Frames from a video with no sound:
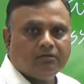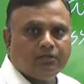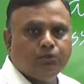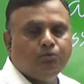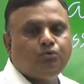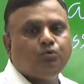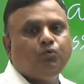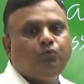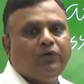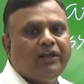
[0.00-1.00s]
due to
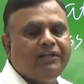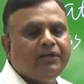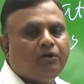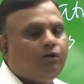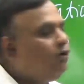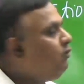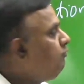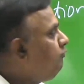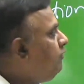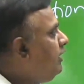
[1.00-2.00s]
failure of
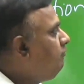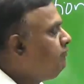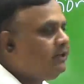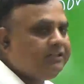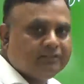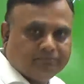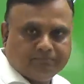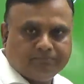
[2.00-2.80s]
welfareism